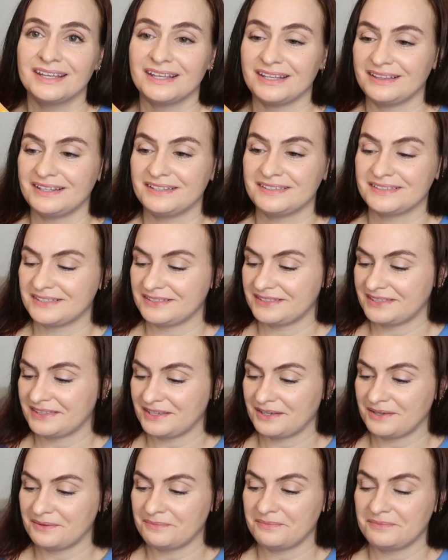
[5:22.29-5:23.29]
This is
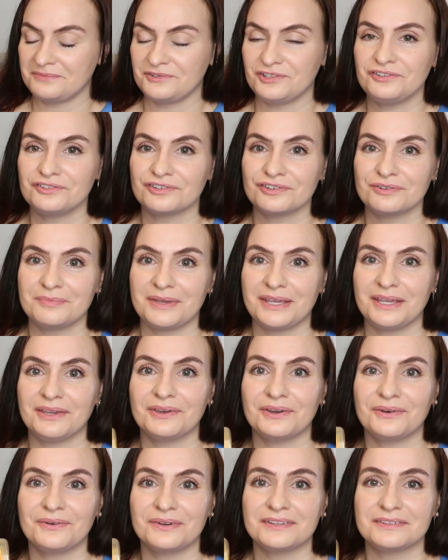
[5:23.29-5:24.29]
the ginger
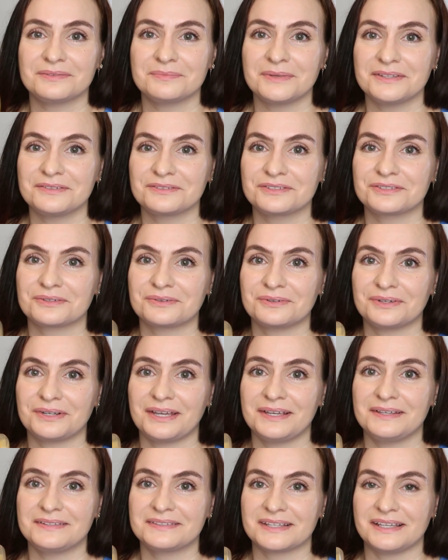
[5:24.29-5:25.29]
mango. It smells so
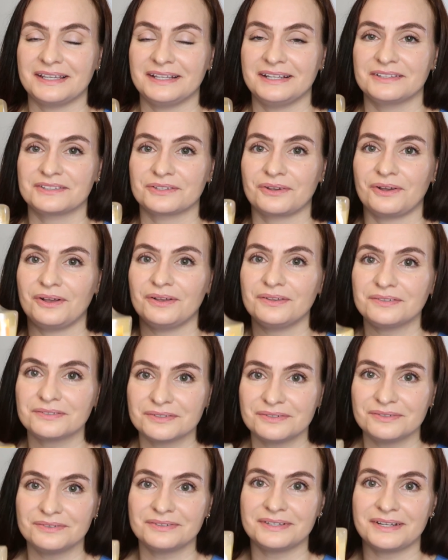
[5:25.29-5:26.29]
nice, and it's
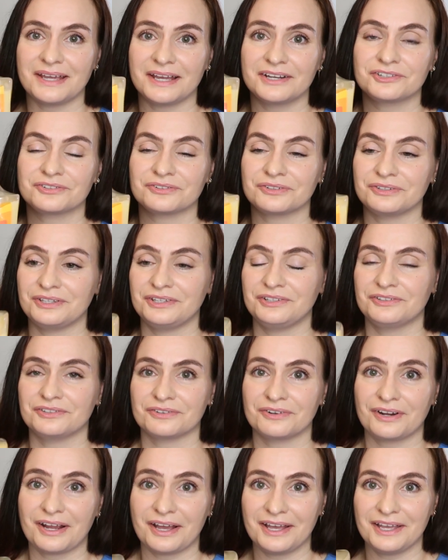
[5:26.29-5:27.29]
also naturally
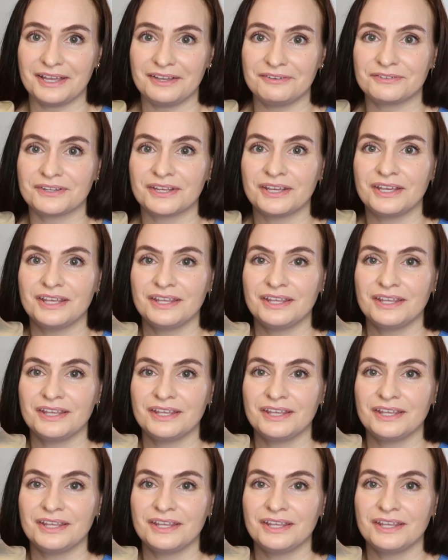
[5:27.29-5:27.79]
derived.